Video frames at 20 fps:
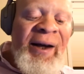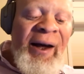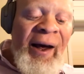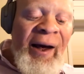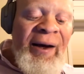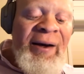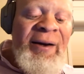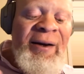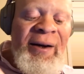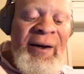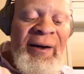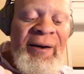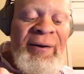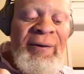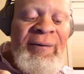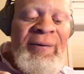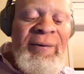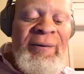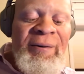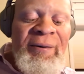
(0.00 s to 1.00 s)

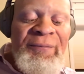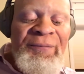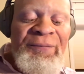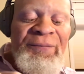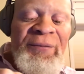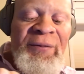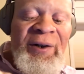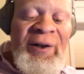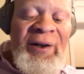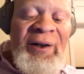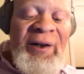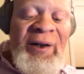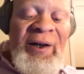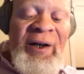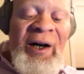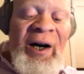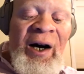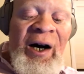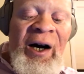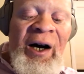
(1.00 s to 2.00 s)
Cahill.
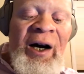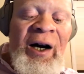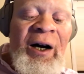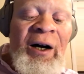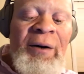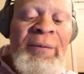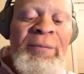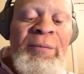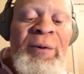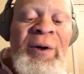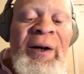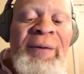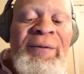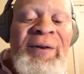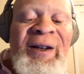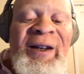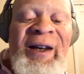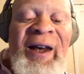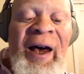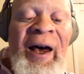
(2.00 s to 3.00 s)
Uh, we have
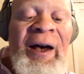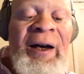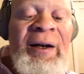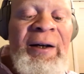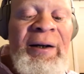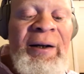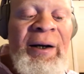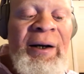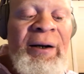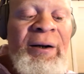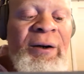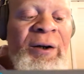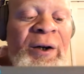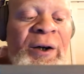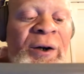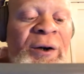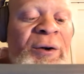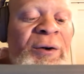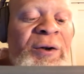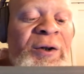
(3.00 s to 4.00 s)
Kayla,
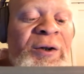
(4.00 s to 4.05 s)
who